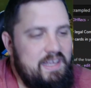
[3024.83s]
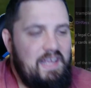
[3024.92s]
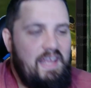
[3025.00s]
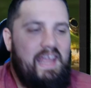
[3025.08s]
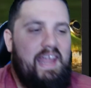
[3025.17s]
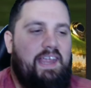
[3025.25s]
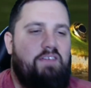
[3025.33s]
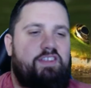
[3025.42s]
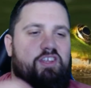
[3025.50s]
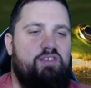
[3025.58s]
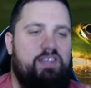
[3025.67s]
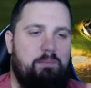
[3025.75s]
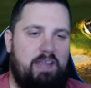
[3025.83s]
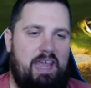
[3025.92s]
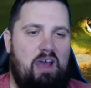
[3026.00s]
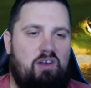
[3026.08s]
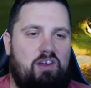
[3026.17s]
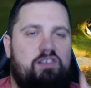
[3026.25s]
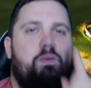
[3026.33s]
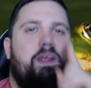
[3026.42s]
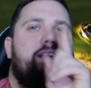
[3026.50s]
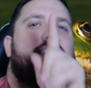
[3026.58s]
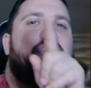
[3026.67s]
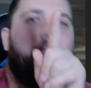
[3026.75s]
It gives you some counters. We
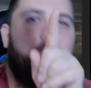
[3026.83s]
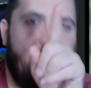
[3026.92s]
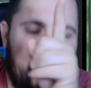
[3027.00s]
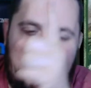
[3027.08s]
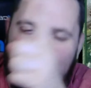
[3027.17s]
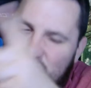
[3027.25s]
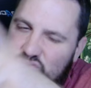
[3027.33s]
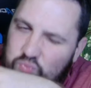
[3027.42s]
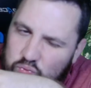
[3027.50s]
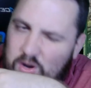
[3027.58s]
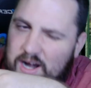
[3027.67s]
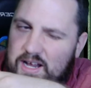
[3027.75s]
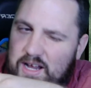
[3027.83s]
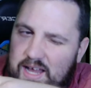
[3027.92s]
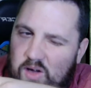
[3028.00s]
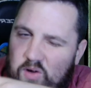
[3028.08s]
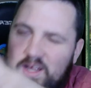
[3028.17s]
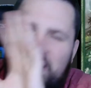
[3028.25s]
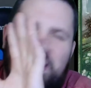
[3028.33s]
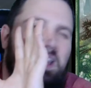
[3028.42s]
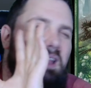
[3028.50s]
can slam those counters right on Helga.